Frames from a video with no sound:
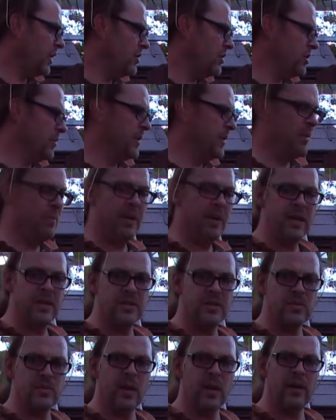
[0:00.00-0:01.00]
some of the
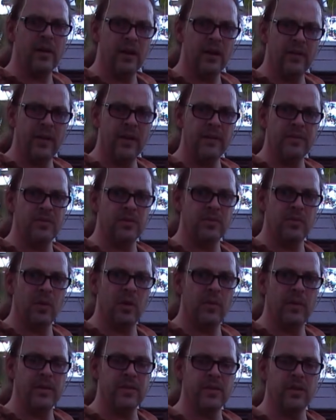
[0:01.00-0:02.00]
beans as well and I've had some
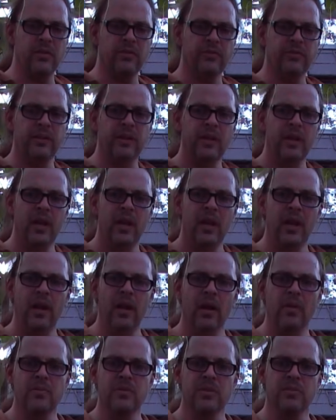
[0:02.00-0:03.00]
comments off
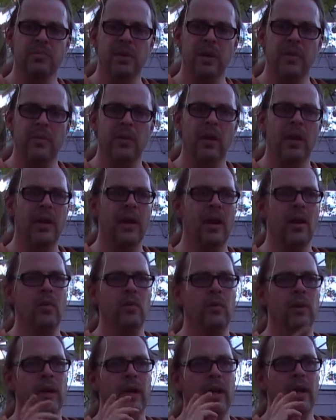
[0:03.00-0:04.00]
um, some people I
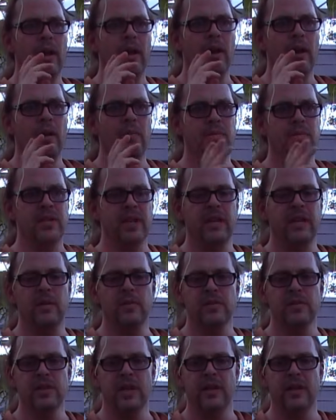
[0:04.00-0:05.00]
know um, Tina
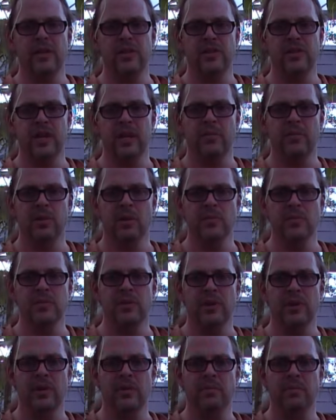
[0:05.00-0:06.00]
was saying that she had problems
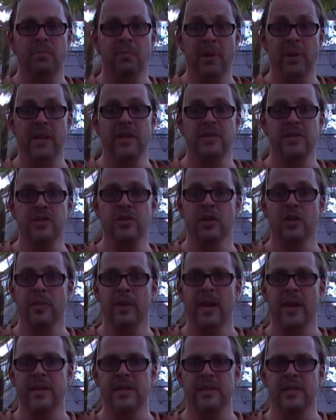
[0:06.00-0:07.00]
with her beans
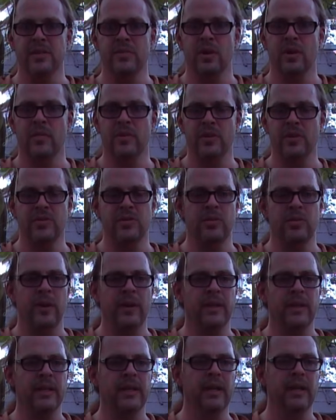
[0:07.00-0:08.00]
germinating as well because of the
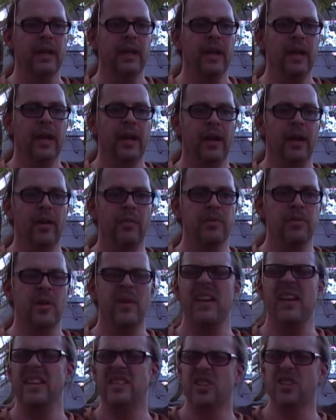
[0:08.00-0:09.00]
weather um, so
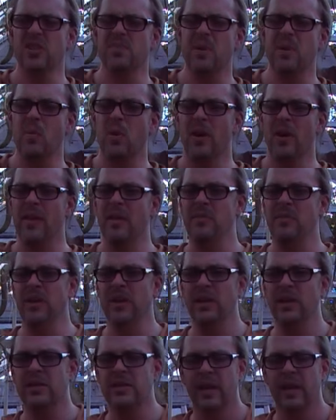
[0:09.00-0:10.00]
it's just been one of them
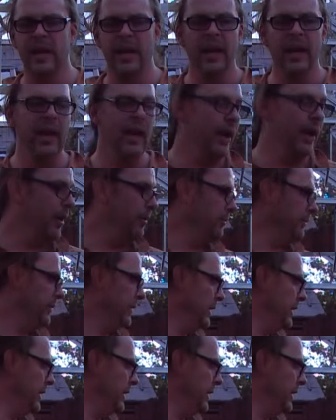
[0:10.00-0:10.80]
years um,